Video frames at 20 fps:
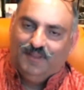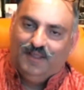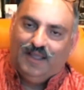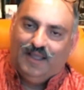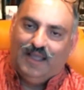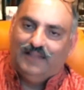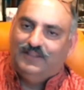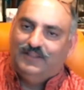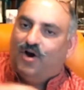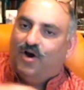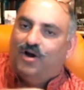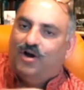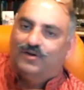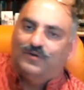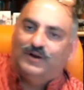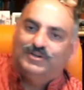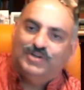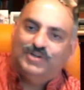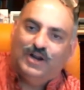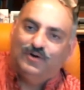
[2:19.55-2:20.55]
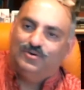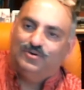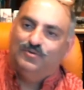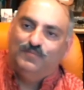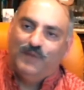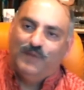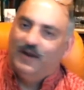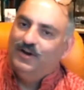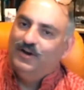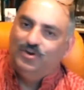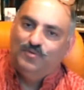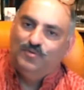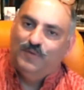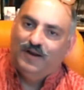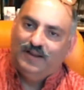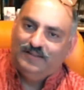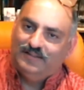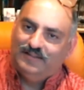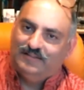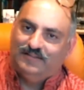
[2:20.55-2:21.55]
And they all rush out to build new
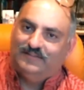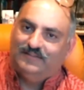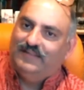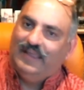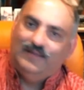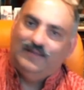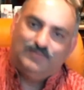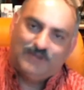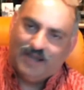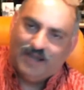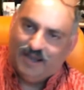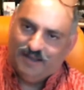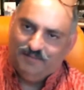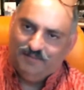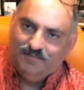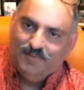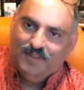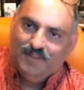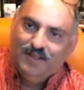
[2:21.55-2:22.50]
buildings at the same time.